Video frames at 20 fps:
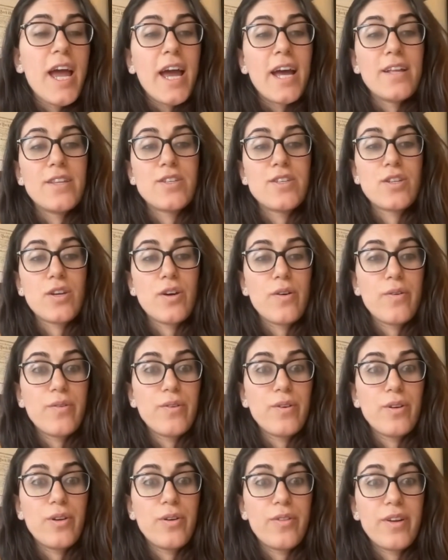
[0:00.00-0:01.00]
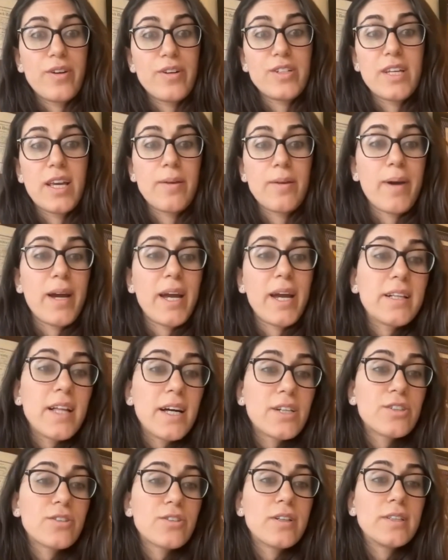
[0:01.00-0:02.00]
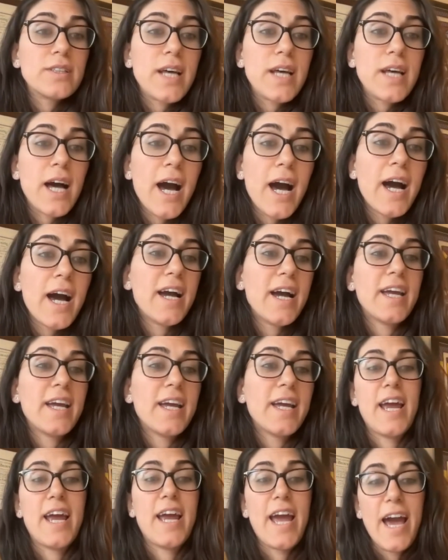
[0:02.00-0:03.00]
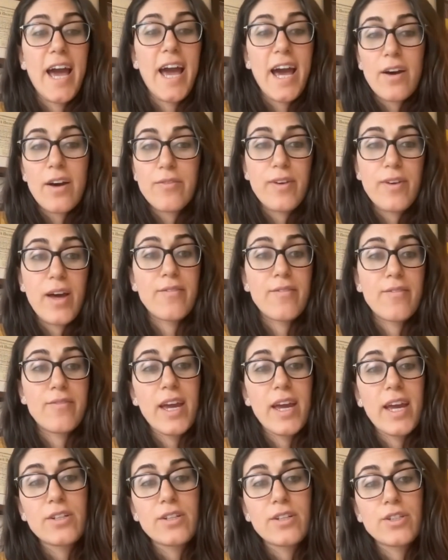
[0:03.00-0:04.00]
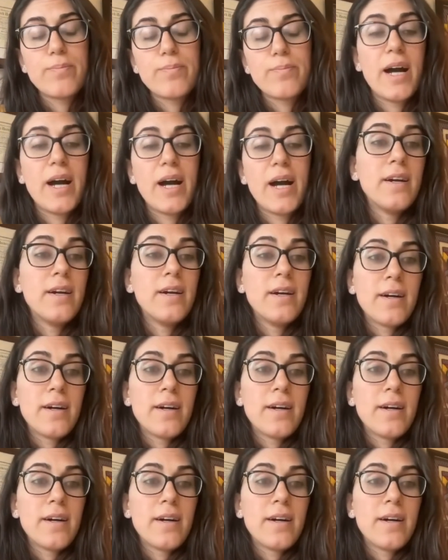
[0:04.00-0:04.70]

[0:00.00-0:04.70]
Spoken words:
And so, they're saying my cholesterol is high and I have FH, but